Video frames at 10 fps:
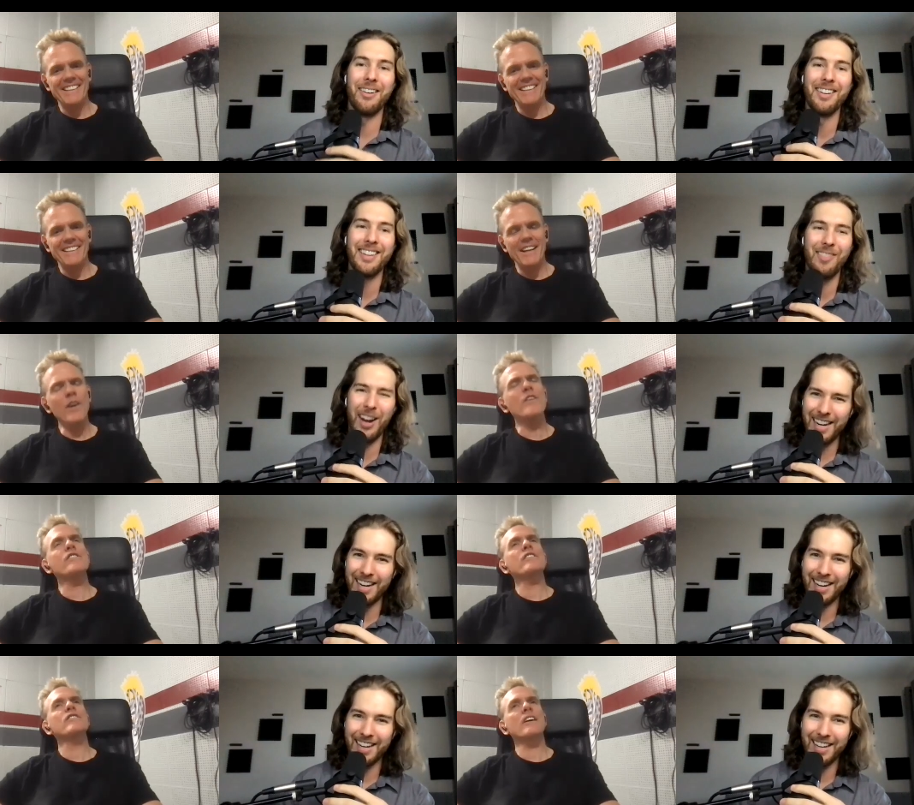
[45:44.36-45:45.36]
Speaker 1: right? Oh, is
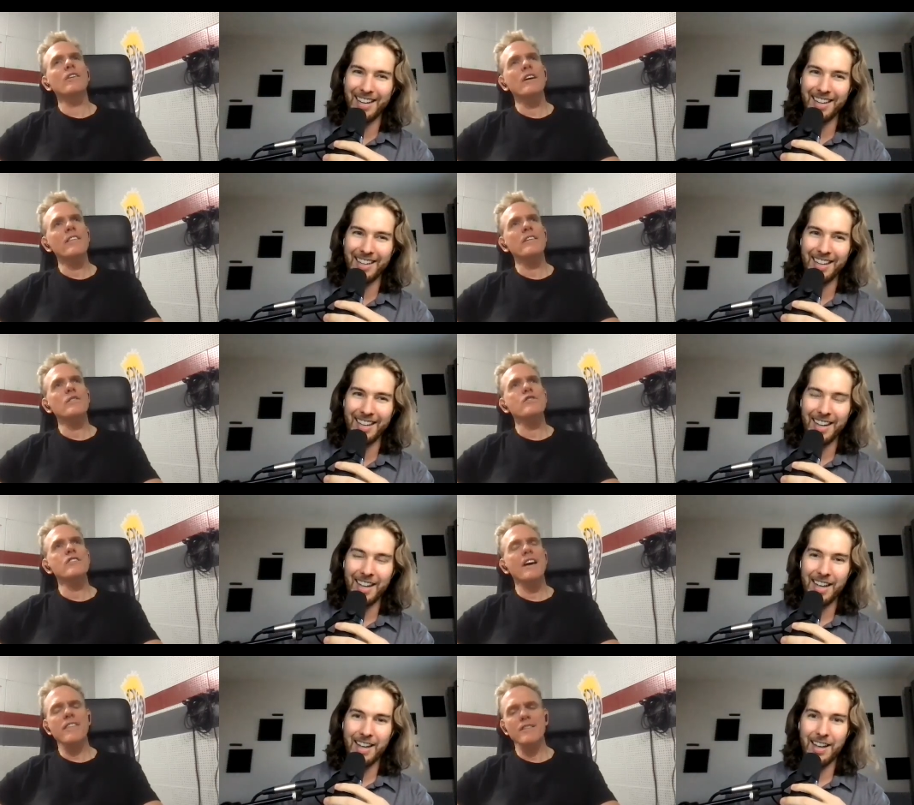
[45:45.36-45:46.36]
it shuck? I thought you sh-
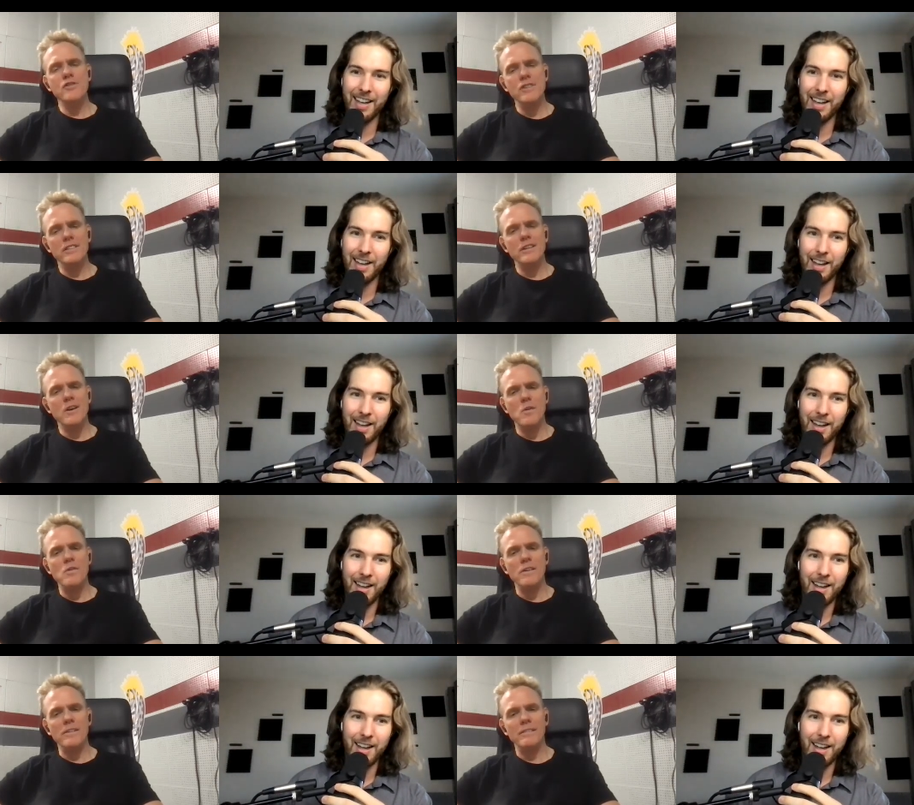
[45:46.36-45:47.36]
I thought you shucked
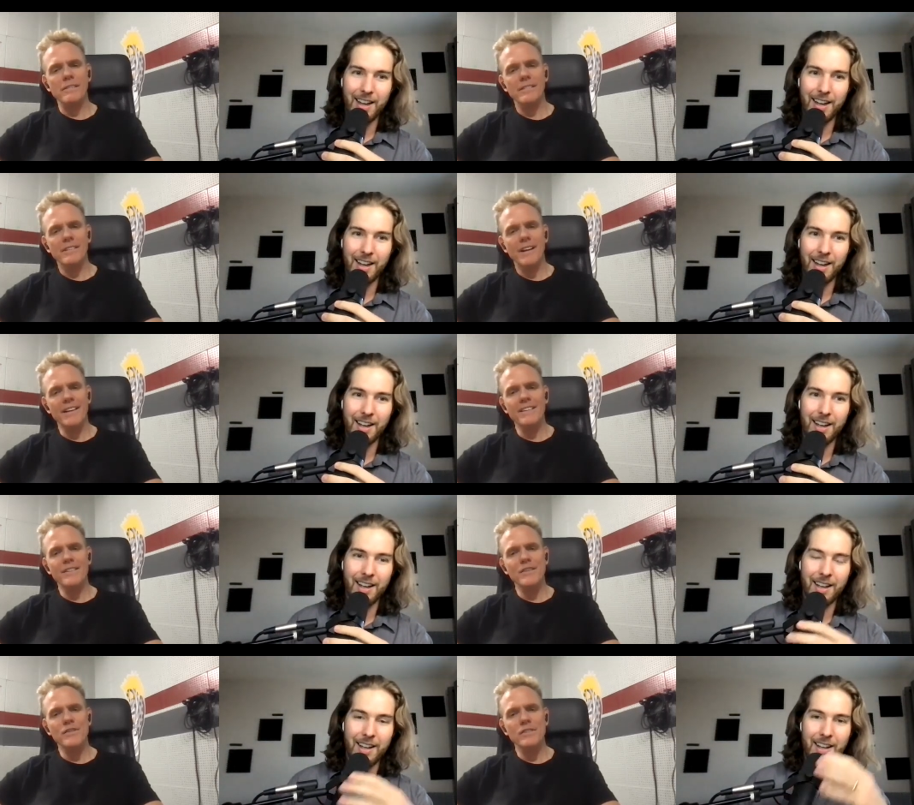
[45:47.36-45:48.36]
corn. I didn't know
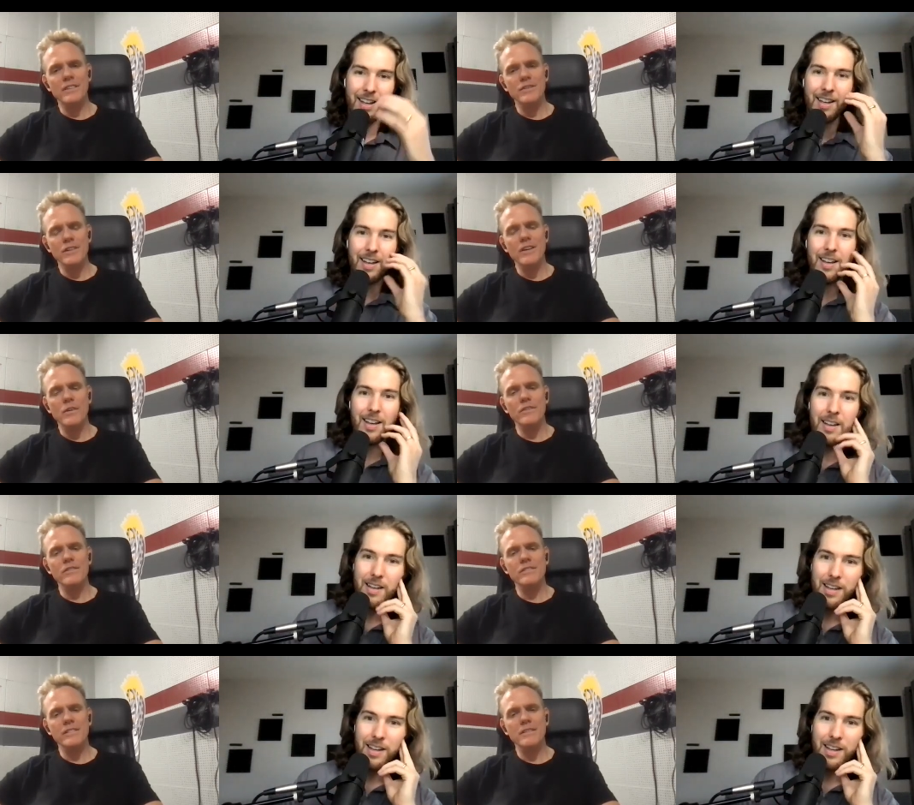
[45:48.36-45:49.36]
you sh- you shuck
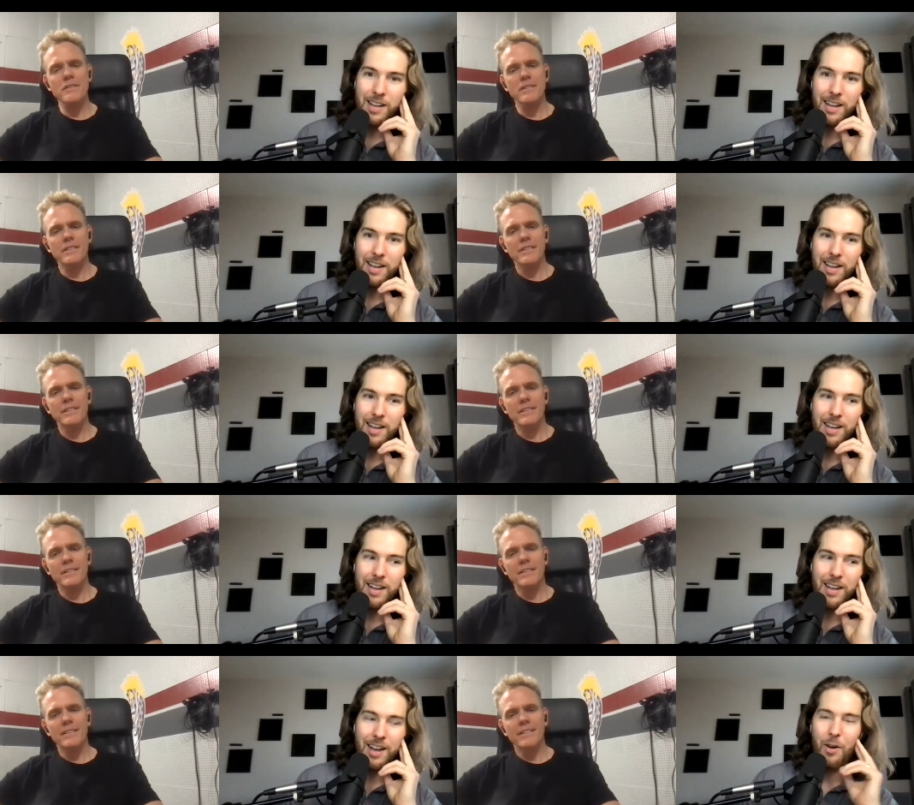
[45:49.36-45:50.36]
oysters too.
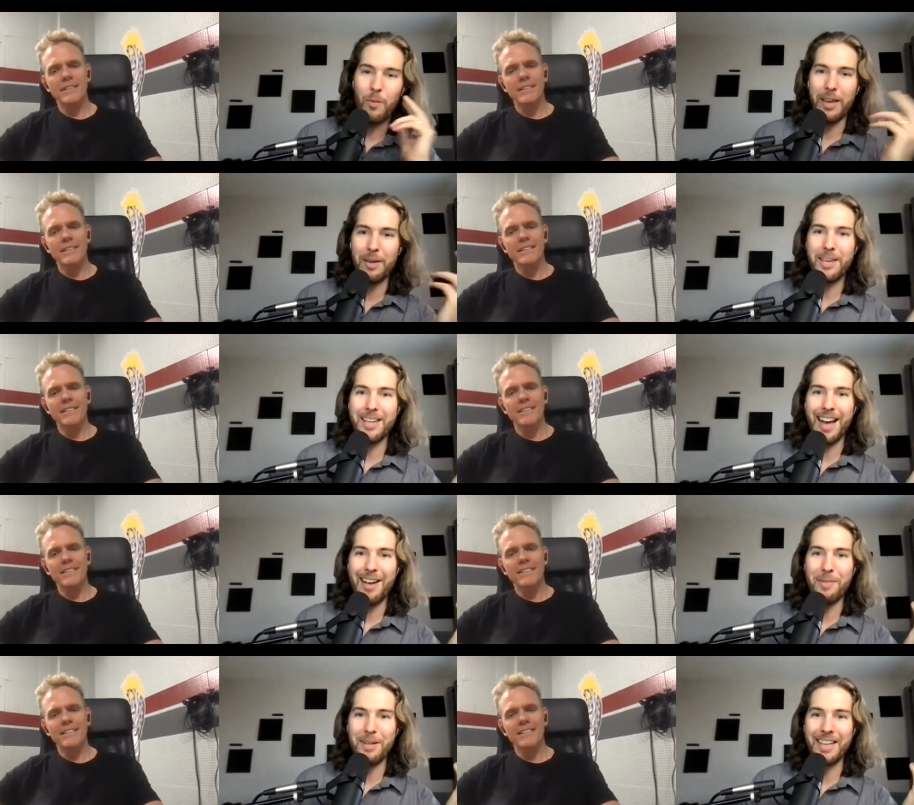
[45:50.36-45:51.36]
Speaker 2: Oh, maybe I've
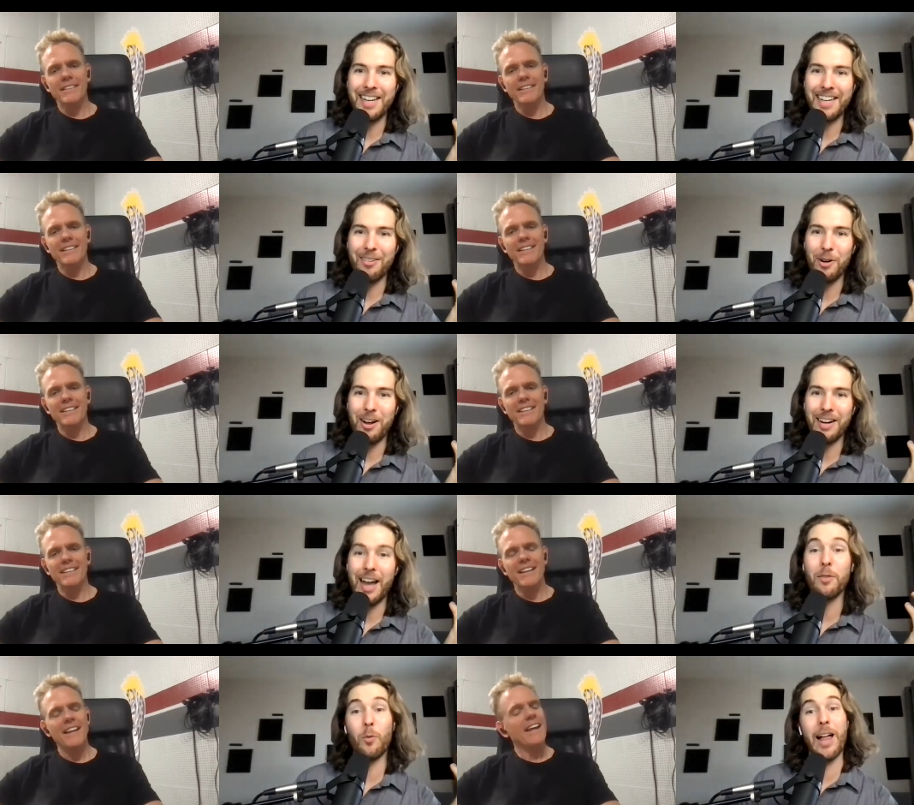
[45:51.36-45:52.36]
been getting it wrong. I,
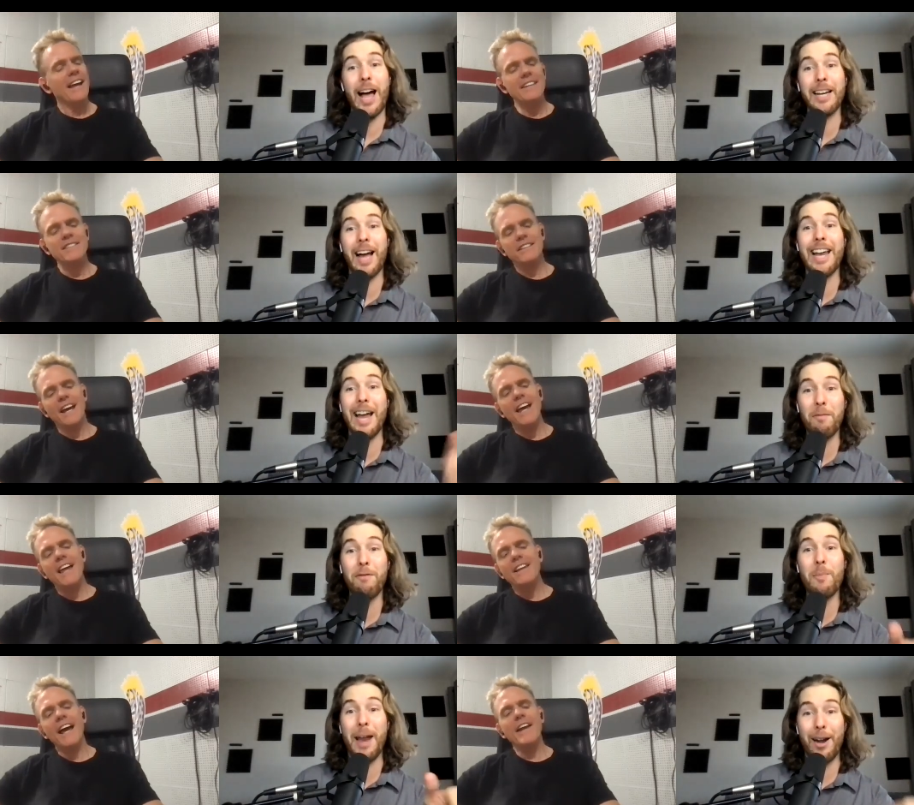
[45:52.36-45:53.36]
well, I, I, just, I am
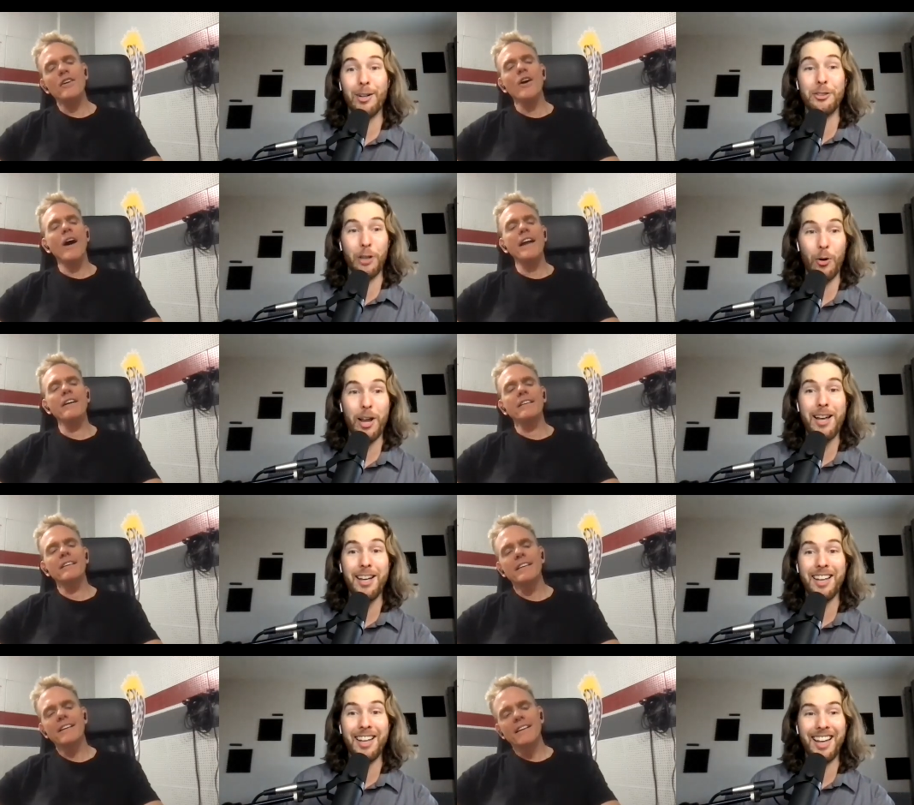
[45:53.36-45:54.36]
from Arizona, I know,
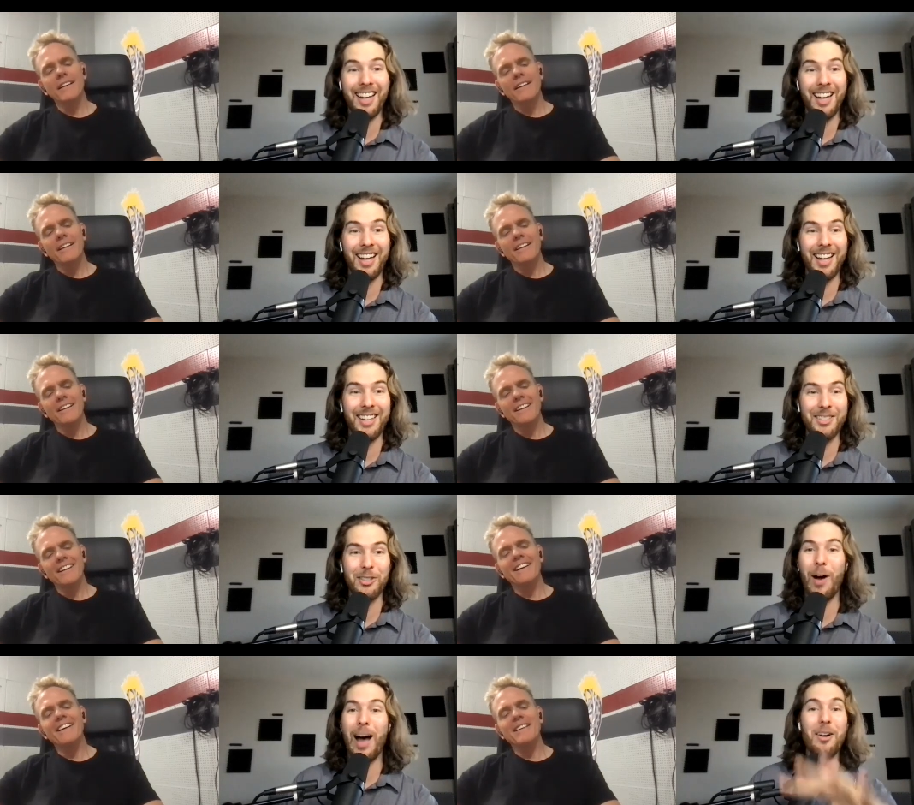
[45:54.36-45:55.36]
so
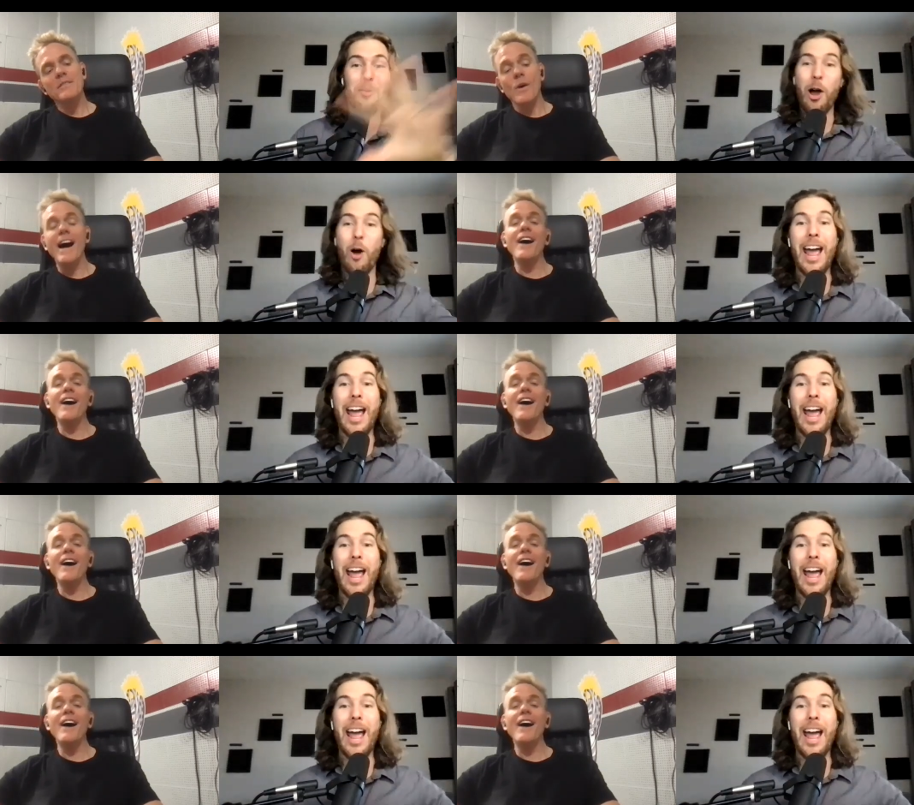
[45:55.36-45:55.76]
I don't know wow.